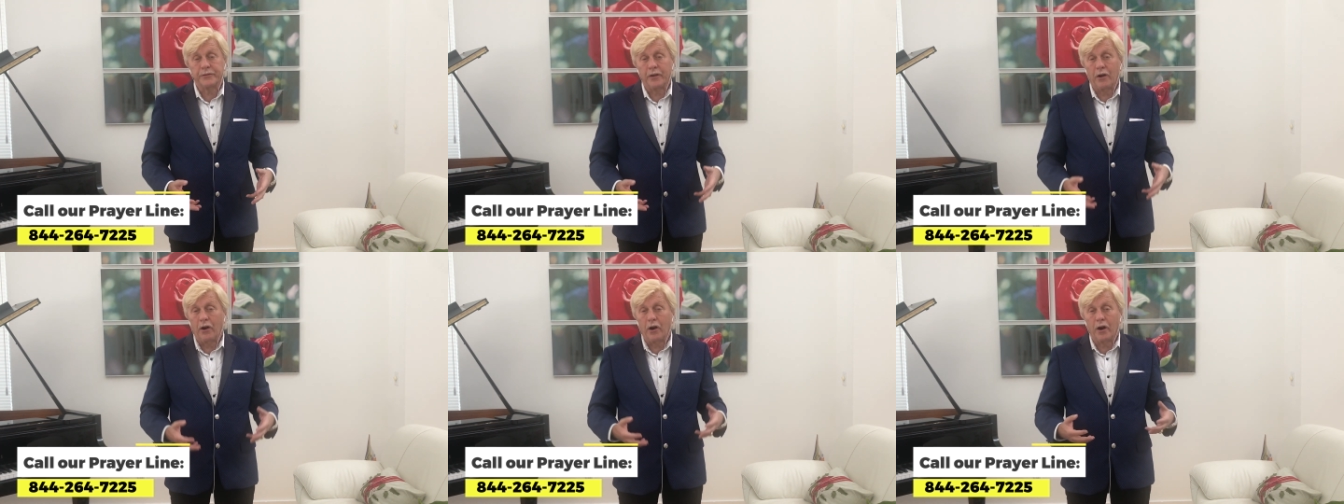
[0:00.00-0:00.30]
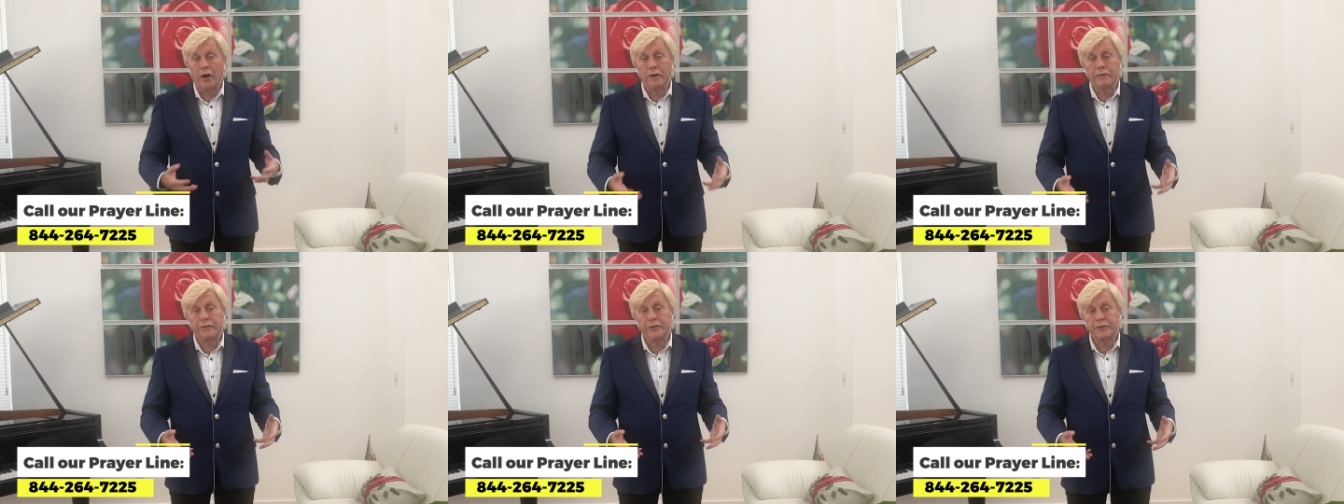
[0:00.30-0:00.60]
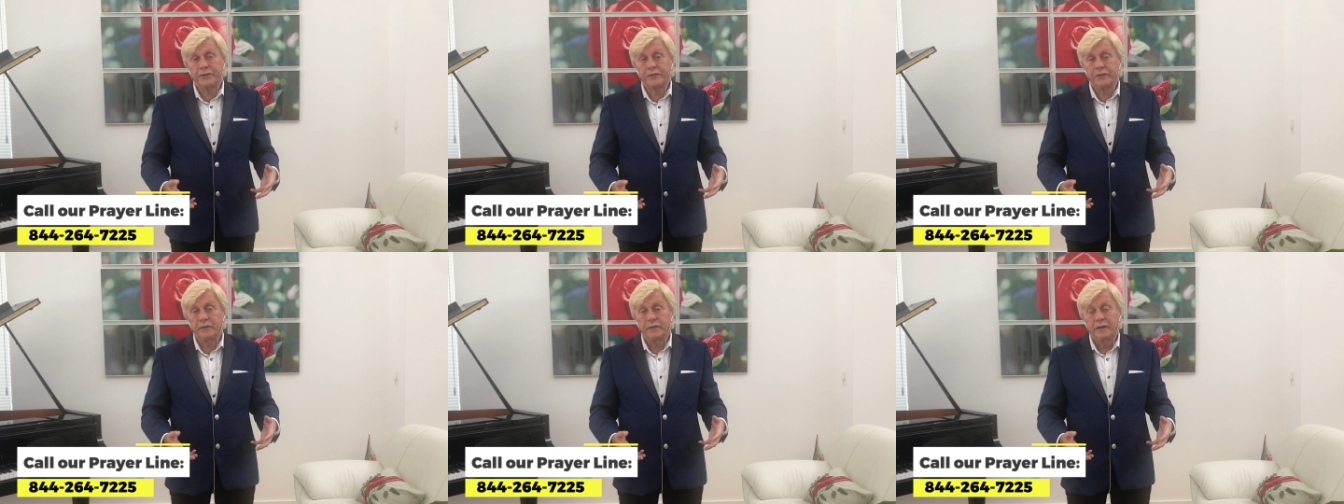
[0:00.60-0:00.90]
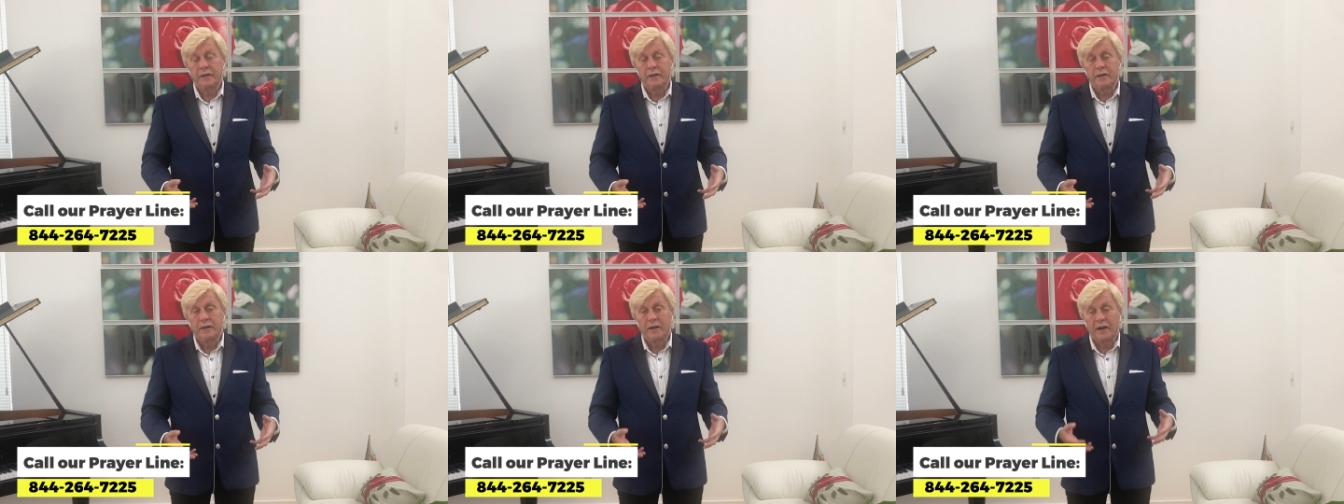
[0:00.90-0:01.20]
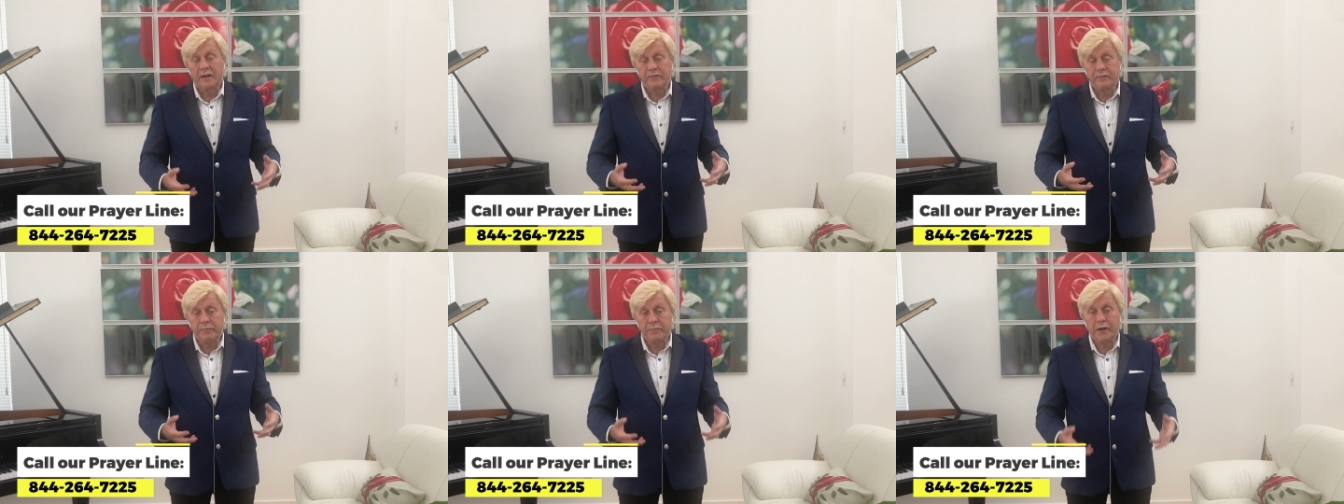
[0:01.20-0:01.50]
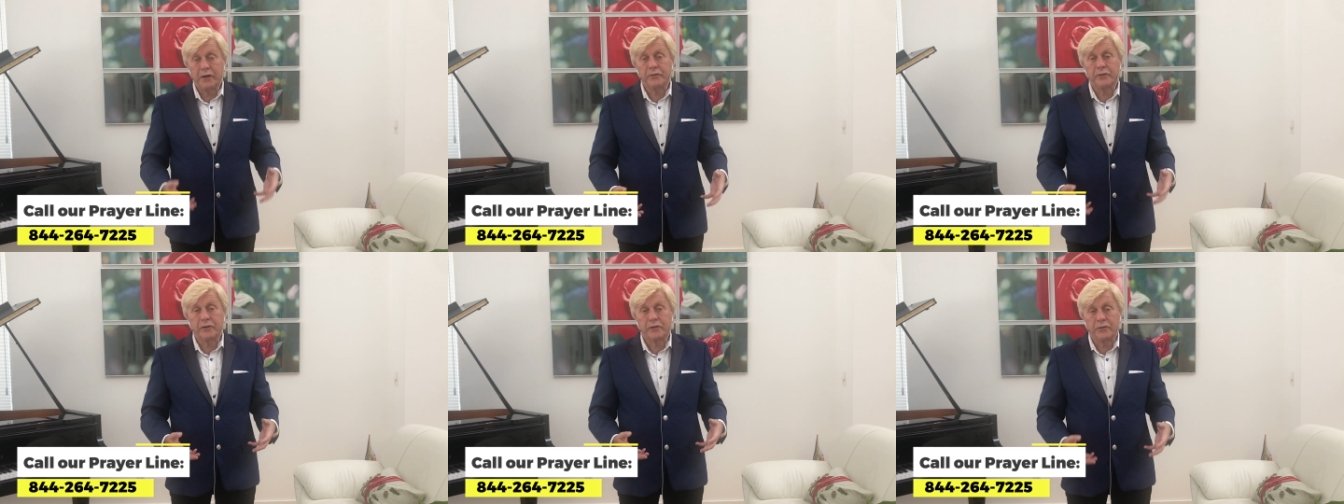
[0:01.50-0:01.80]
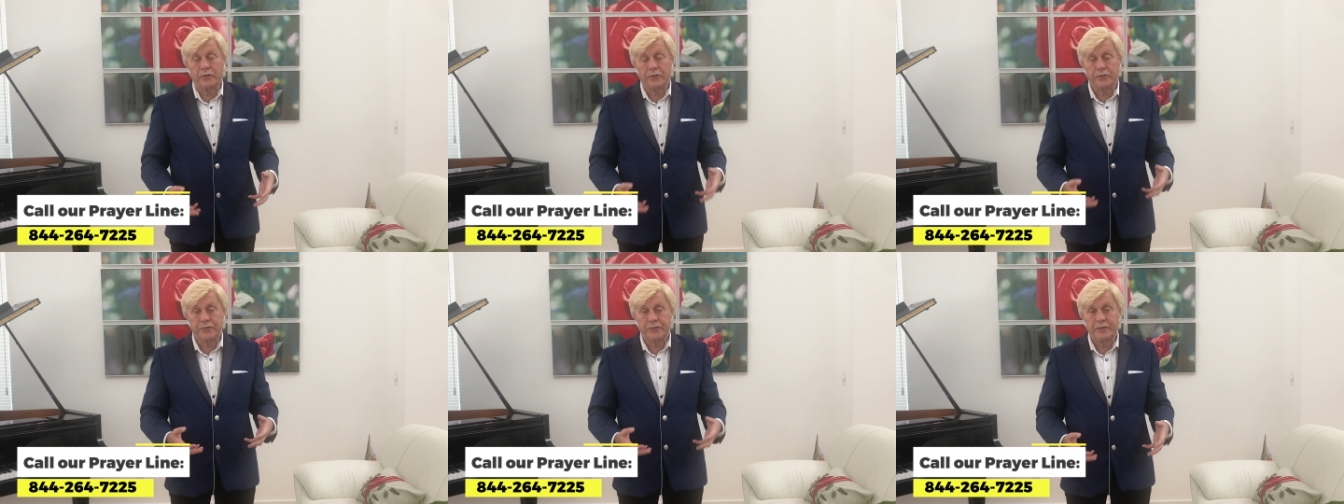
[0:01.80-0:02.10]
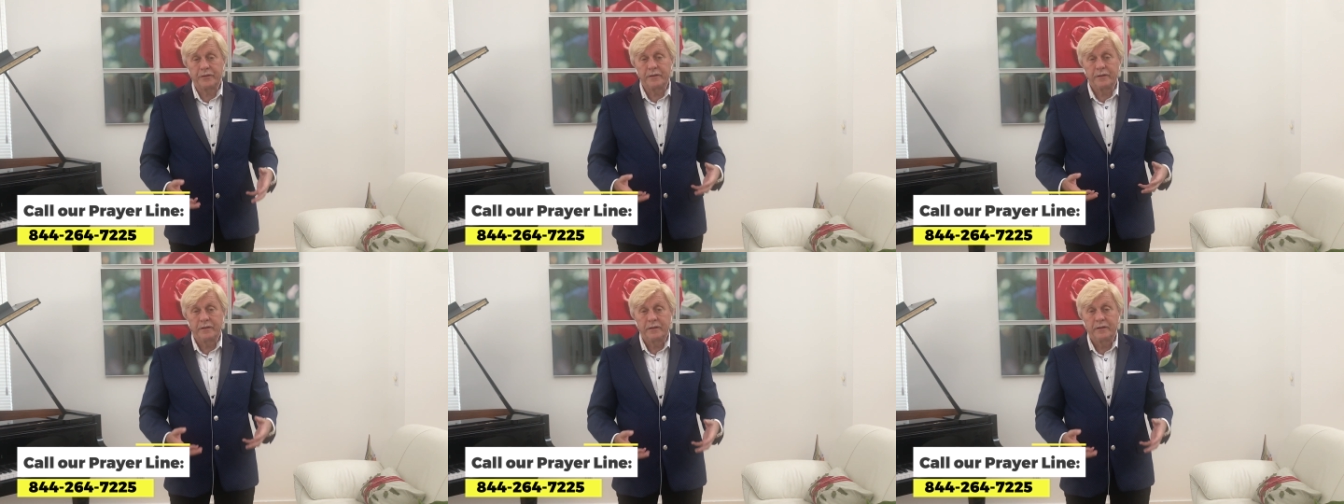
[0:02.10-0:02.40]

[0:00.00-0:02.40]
the harvest of miracles.